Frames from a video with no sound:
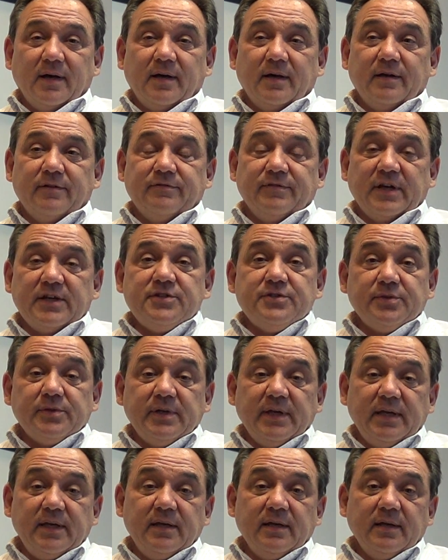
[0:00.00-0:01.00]

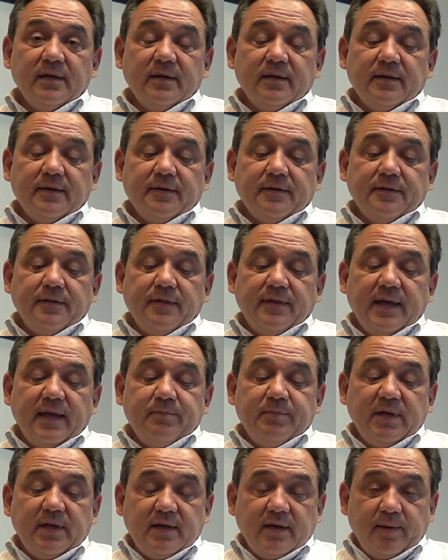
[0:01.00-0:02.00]
Eventually, they
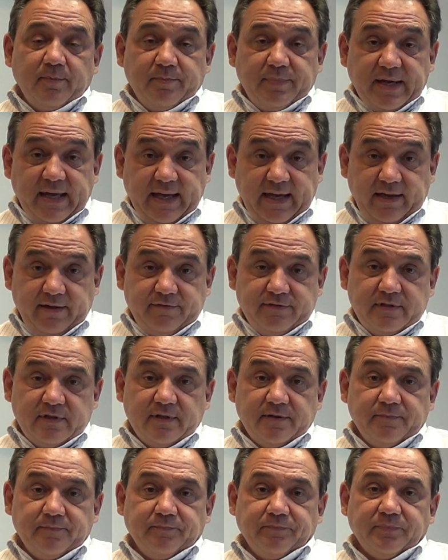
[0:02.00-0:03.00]
become paved,
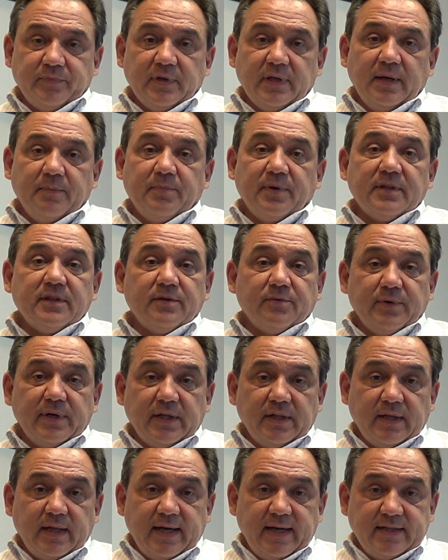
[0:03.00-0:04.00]
but the rail
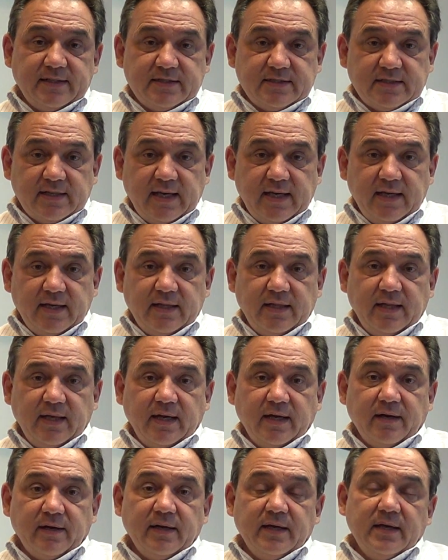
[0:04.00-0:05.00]
lines stay in
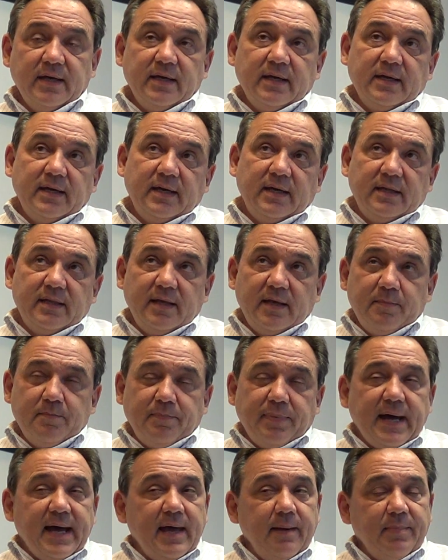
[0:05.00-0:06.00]
there. And then
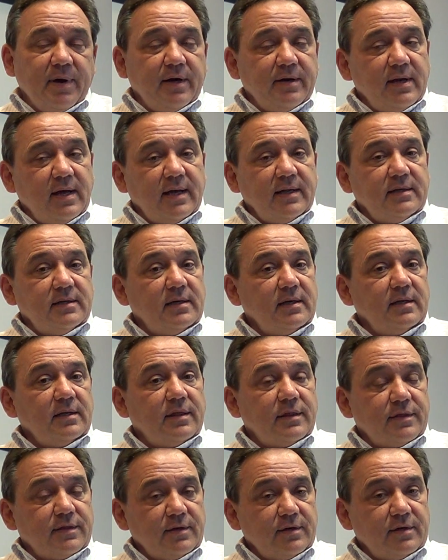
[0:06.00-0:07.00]
by about
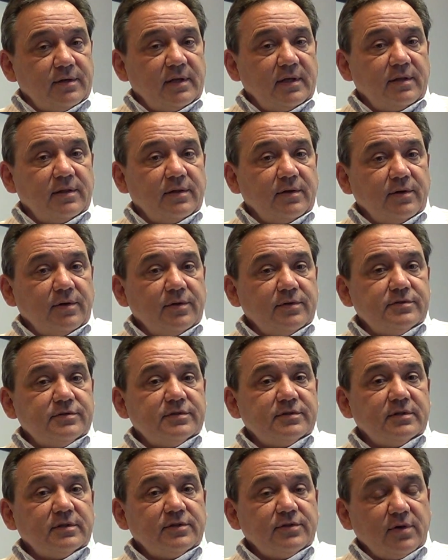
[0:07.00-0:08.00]
1930,
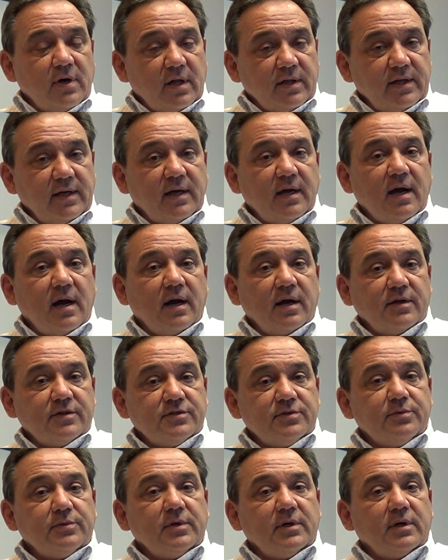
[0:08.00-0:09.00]
those trolley
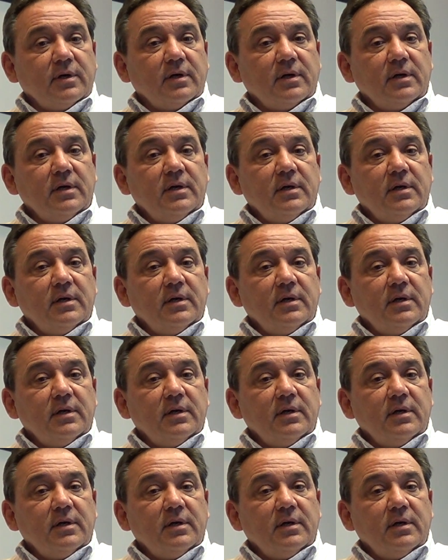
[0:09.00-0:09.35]
cars were